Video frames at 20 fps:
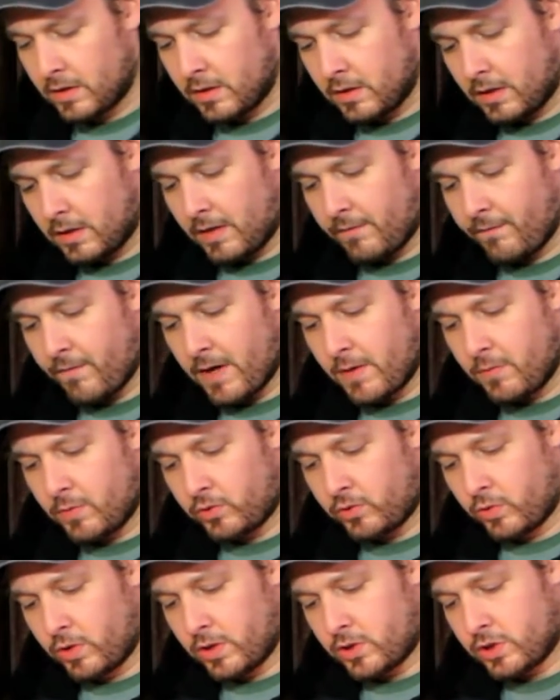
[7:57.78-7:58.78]

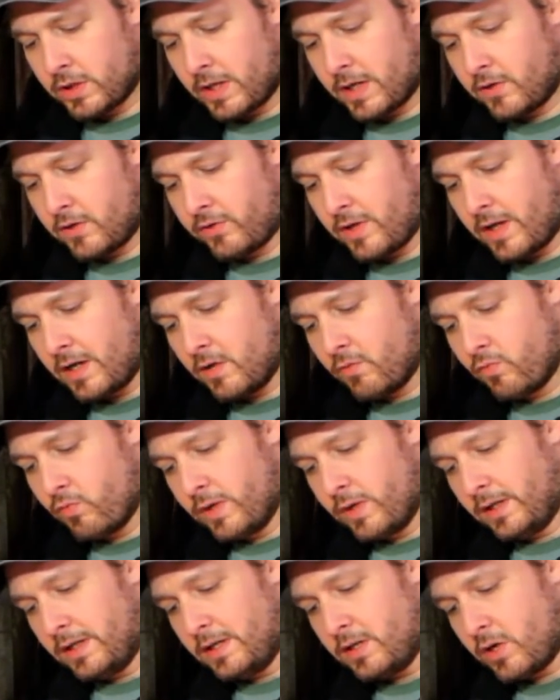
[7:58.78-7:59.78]
that you
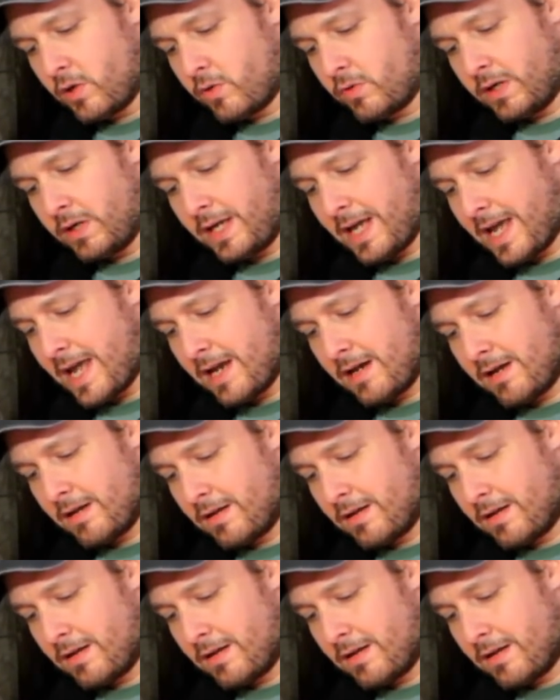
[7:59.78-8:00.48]
really don't get